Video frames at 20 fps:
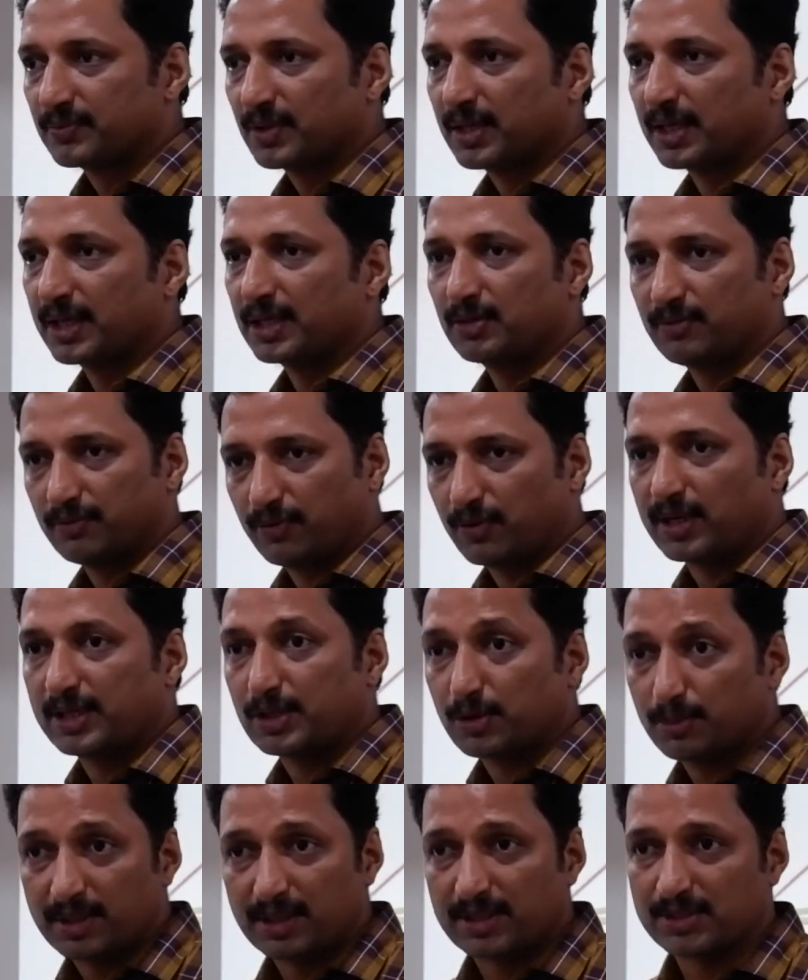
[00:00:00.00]
Okay, for
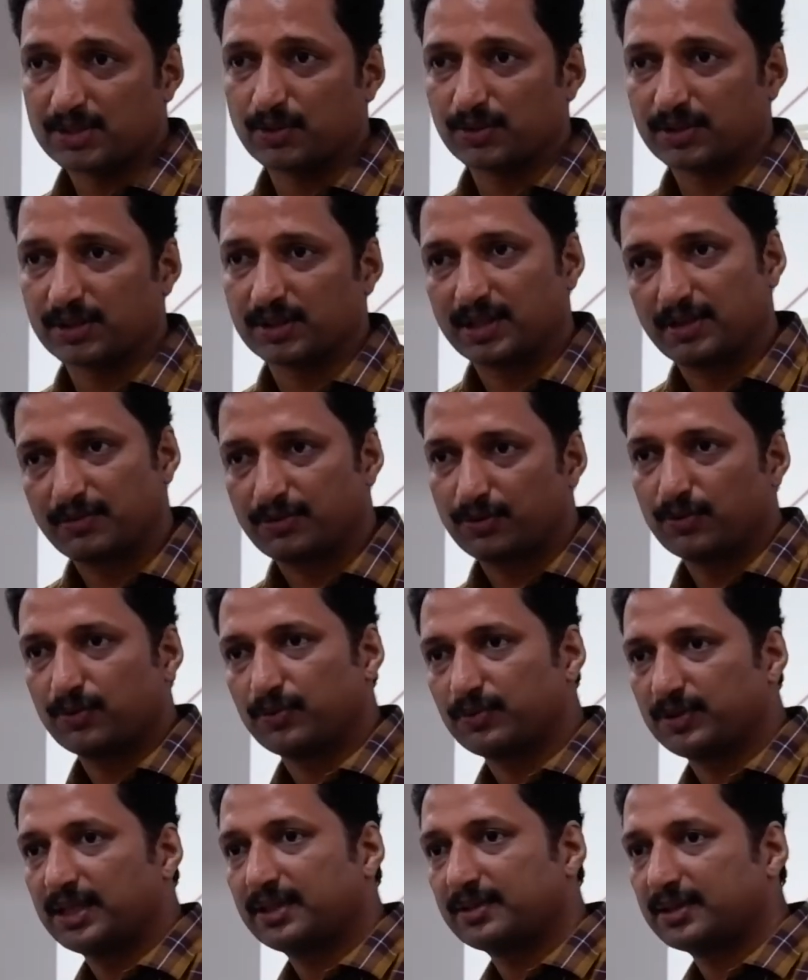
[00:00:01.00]
atomic resolution, if
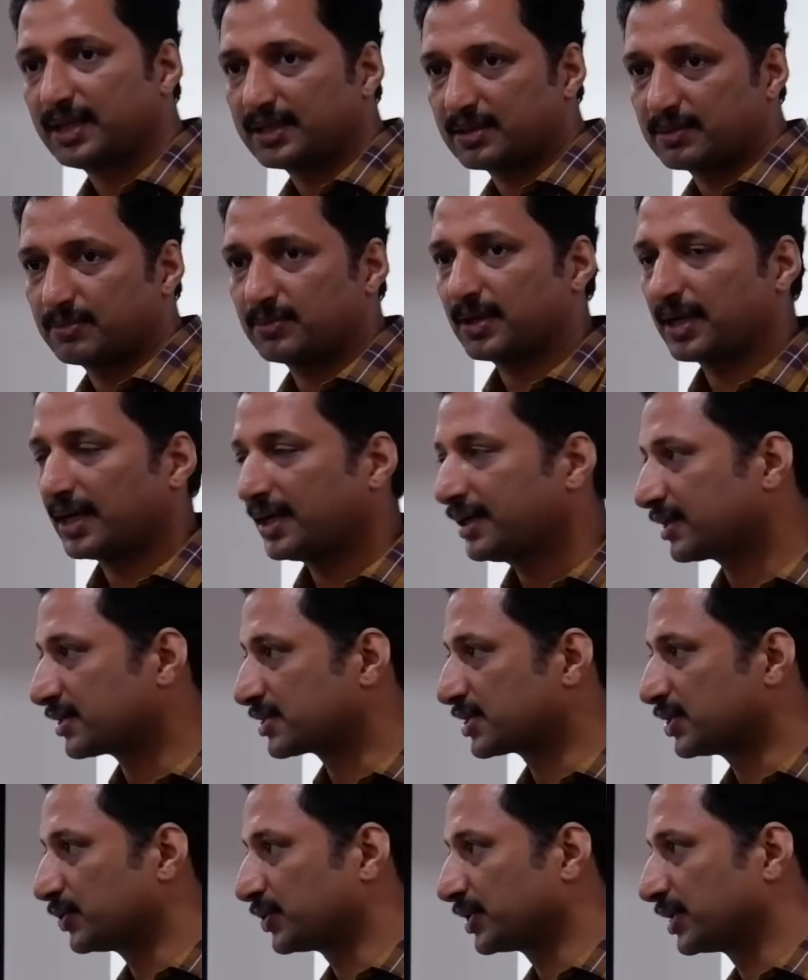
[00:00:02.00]
you need that high
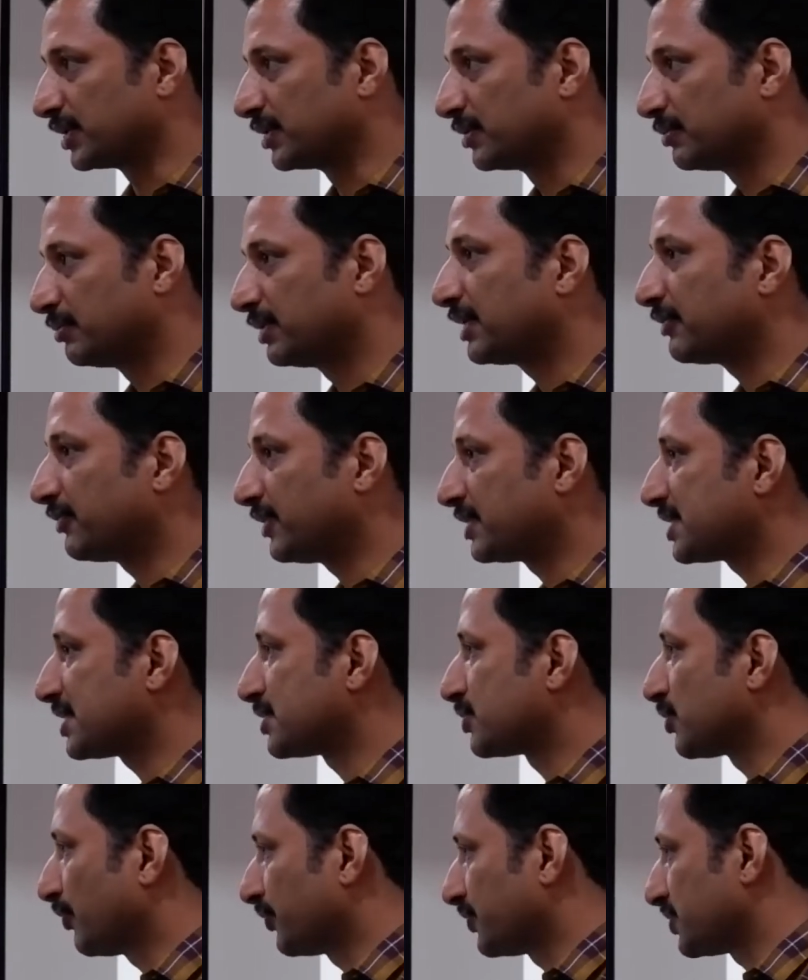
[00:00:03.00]
resolution. But if it's a
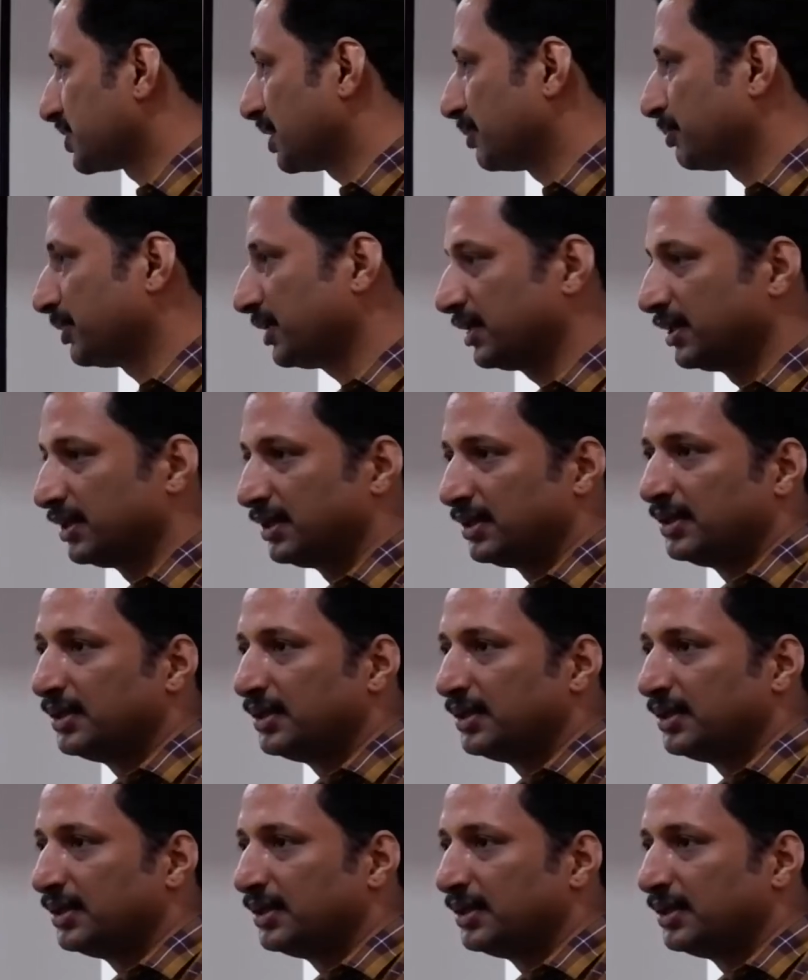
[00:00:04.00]
soft sample,